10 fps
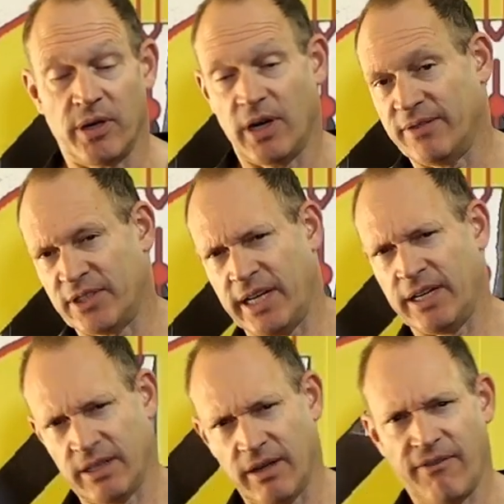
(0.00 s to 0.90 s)
I've
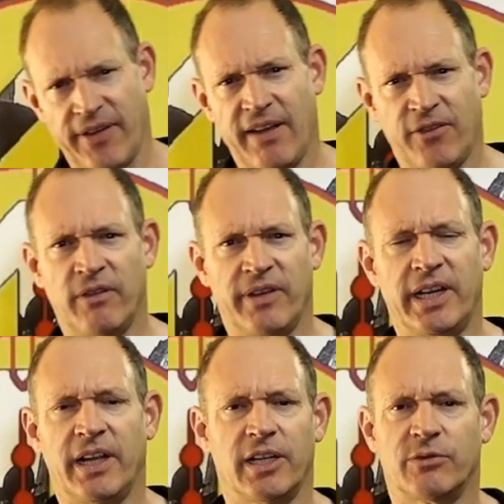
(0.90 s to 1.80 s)
seen a fair few
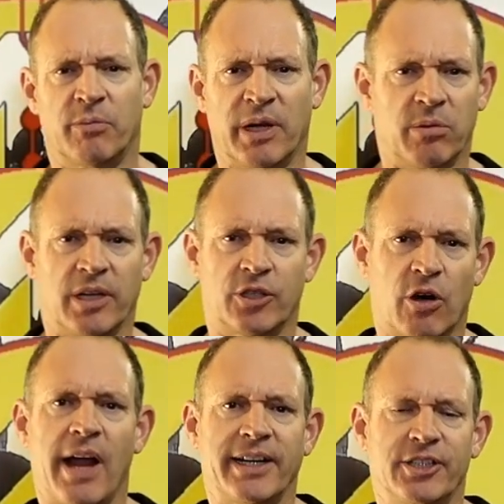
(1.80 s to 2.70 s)
videos where people are
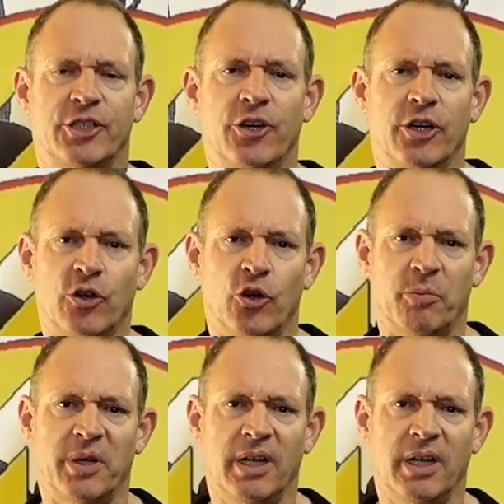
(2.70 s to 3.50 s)
trying to shoot a group.